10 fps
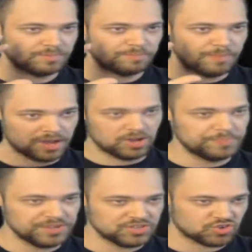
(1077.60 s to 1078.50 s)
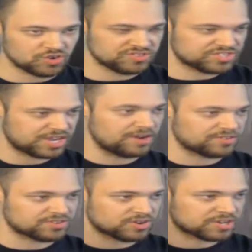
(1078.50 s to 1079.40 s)
Michael B. Jordan's
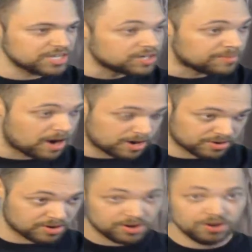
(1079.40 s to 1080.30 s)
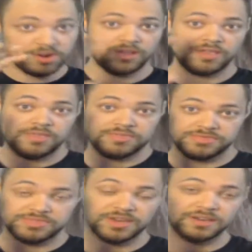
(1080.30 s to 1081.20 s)
character, Killmonger.
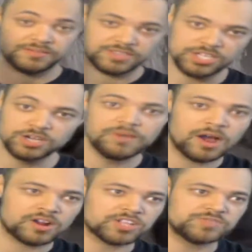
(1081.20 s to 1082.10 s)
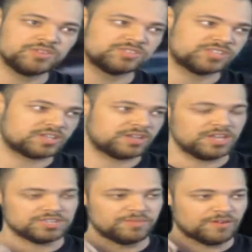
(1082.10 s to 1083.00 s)
The Killmonger's music
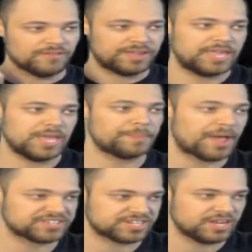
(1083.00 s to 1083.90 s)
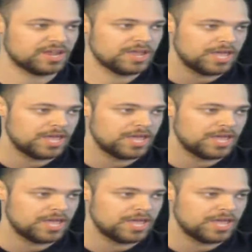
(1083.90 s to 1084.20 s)
is more of a hip hop-ishy